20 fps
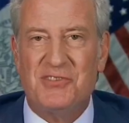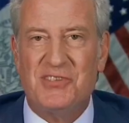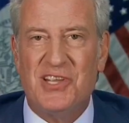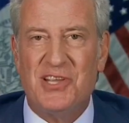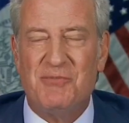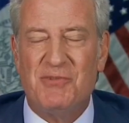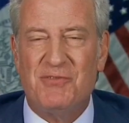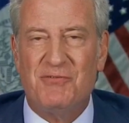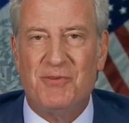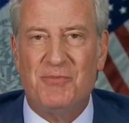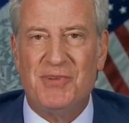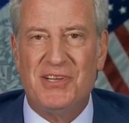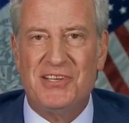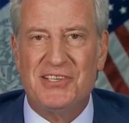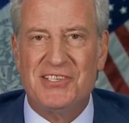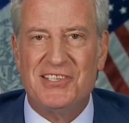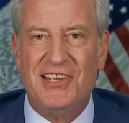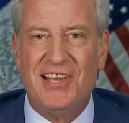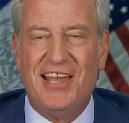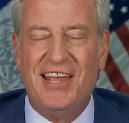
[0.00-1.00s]
statement for me
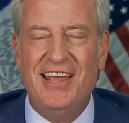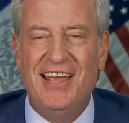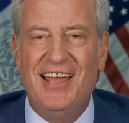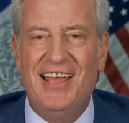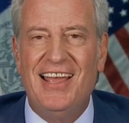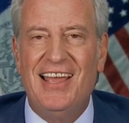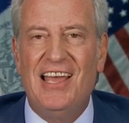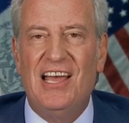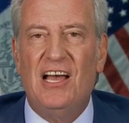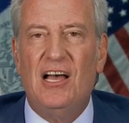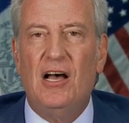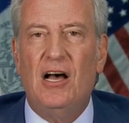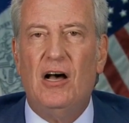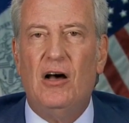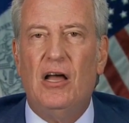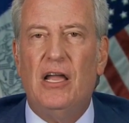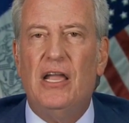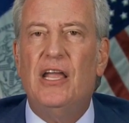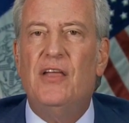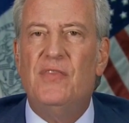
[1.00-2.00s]
to say.
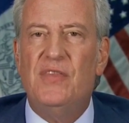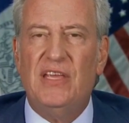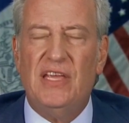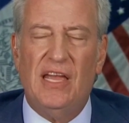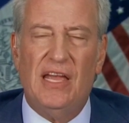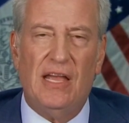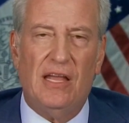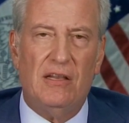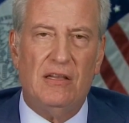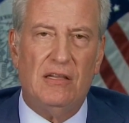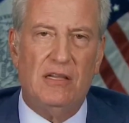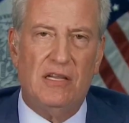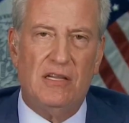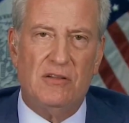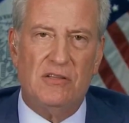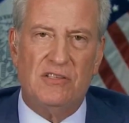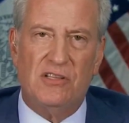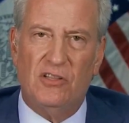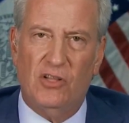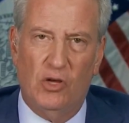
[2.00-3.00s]
Uh, in the end, it
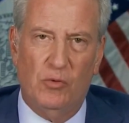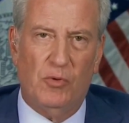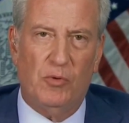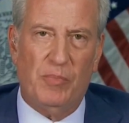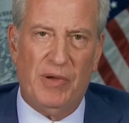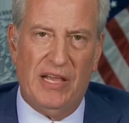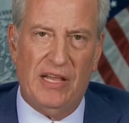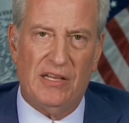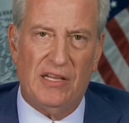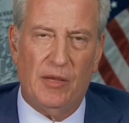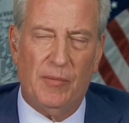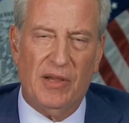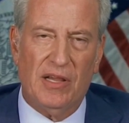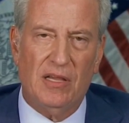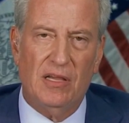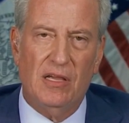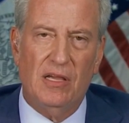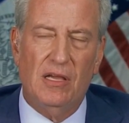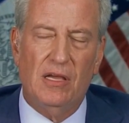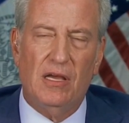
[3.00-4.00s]
is a global pandemic.
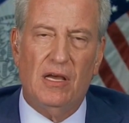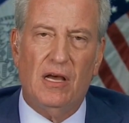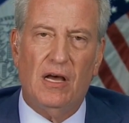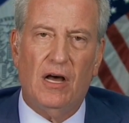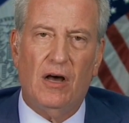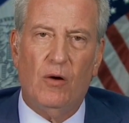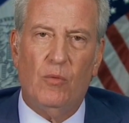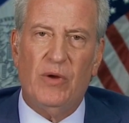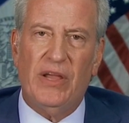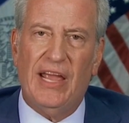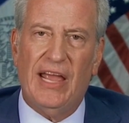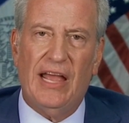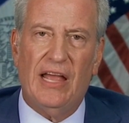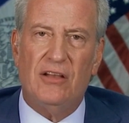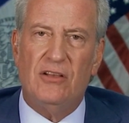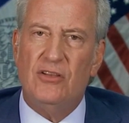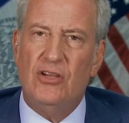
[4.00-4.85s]
Uh, we had